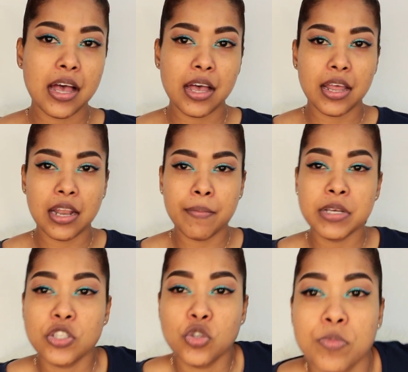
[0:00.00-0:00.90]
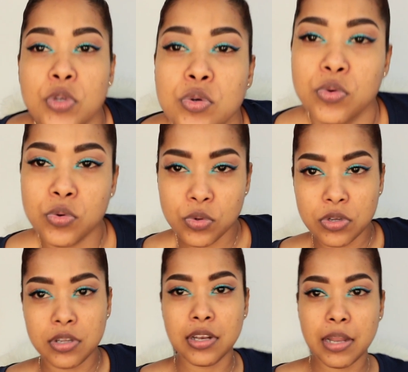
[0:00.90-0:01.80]
And let me zoom you
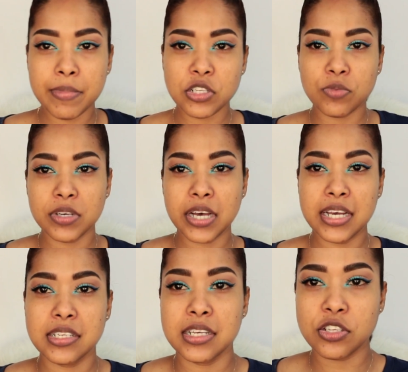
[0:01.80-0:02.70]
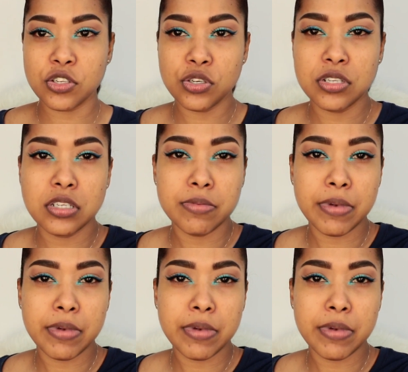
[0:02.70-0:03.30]
Let me zoom you guys in so you can see